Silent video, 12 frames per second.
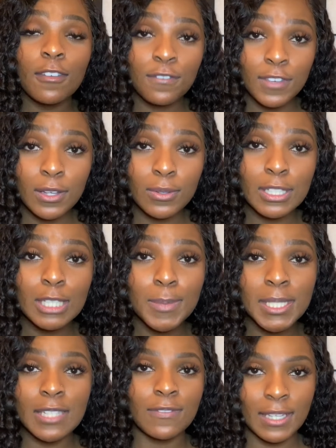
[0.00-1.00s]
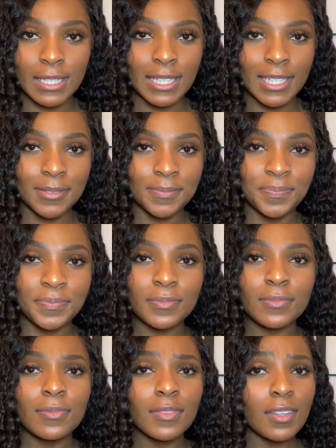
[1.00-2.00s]
field specifically,
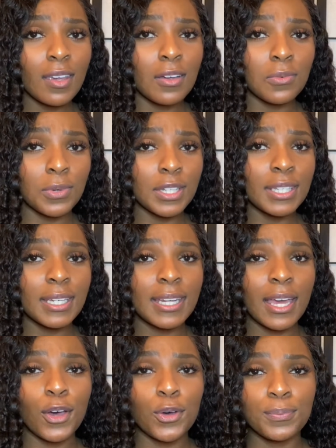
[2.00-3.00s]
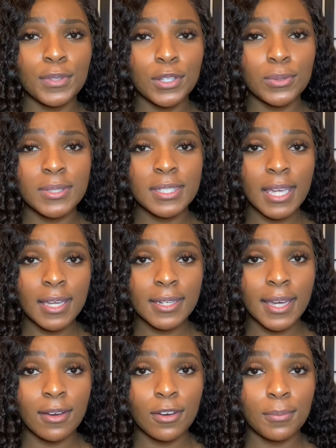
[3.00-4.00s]
are really going to help you stand
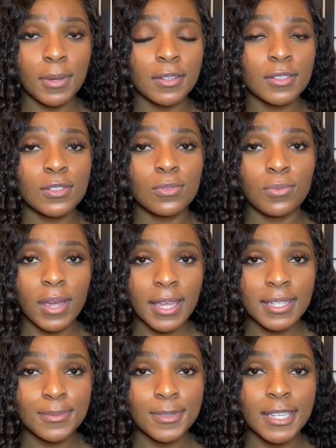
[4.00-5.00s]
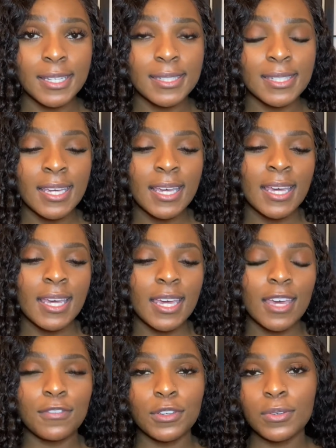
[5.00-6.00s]
out amongst the rest. Because
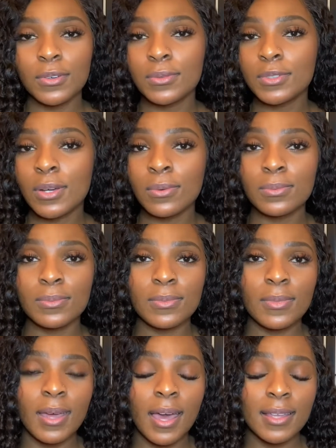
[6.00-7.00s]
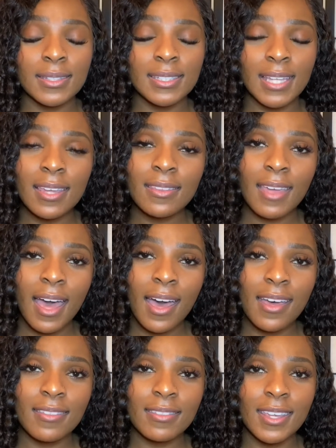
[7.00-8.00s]
if you don't say
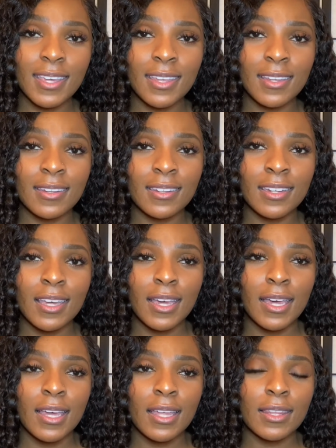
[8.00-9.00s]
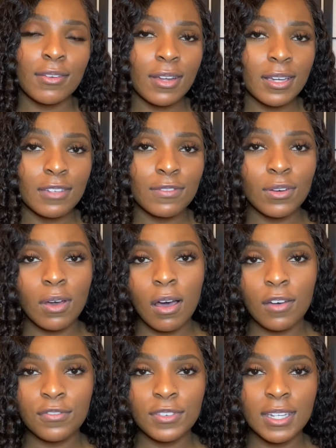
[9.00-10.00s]
that, then they're not going to feel
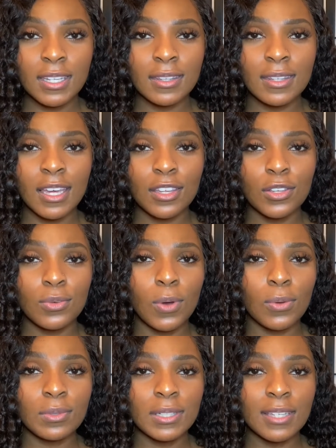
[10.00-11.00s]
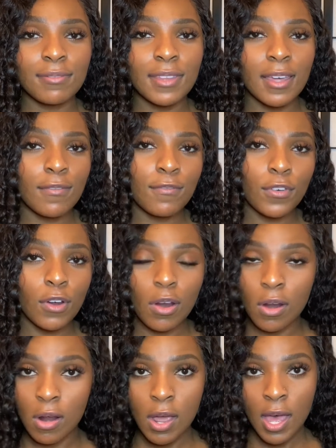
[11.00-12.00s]
confident that you won't leave them for